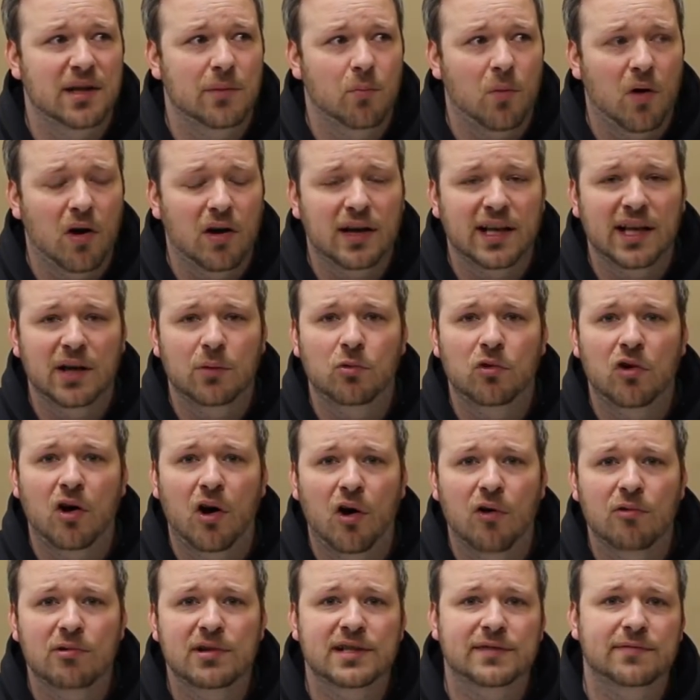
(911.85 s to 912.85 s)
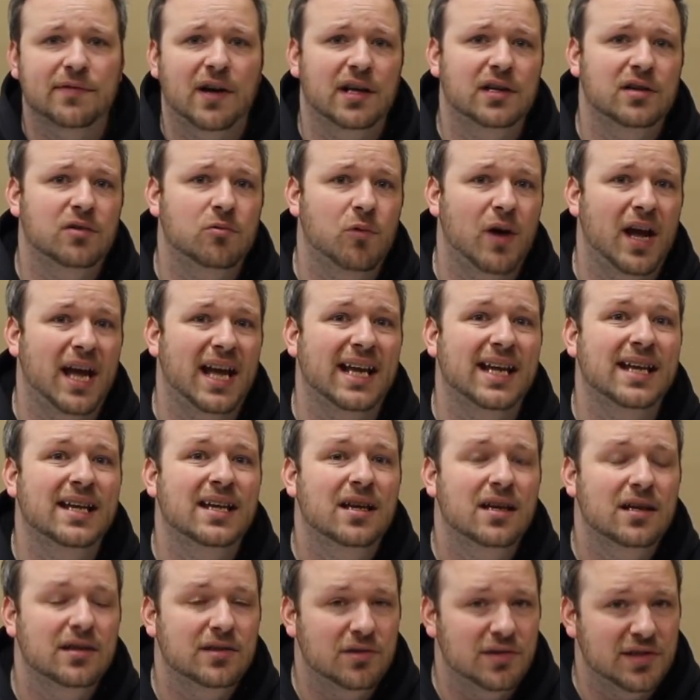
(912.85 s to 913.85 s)
the market will always find a way
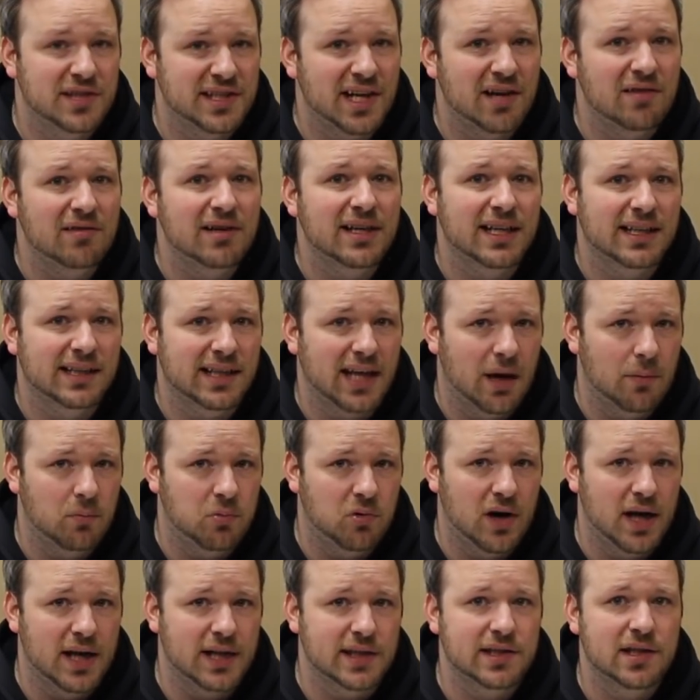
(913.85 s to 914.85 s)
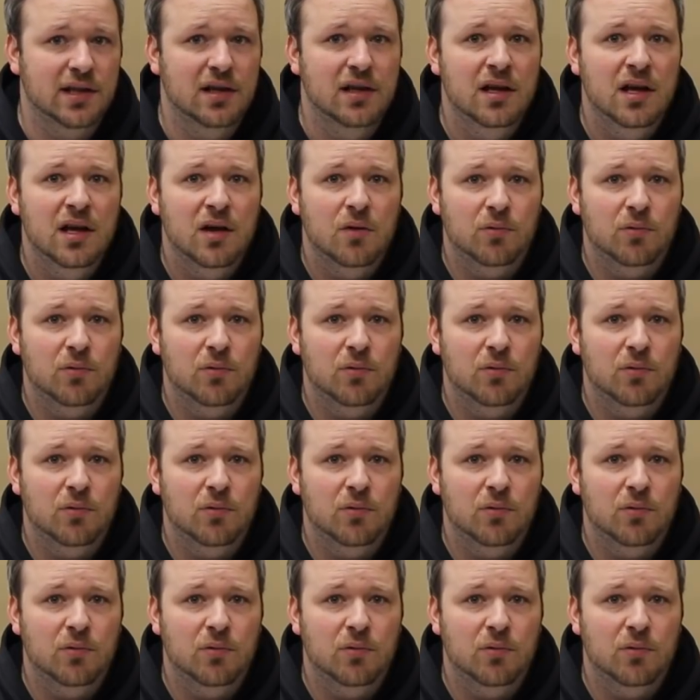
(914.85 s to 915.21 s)
to sell it at that price.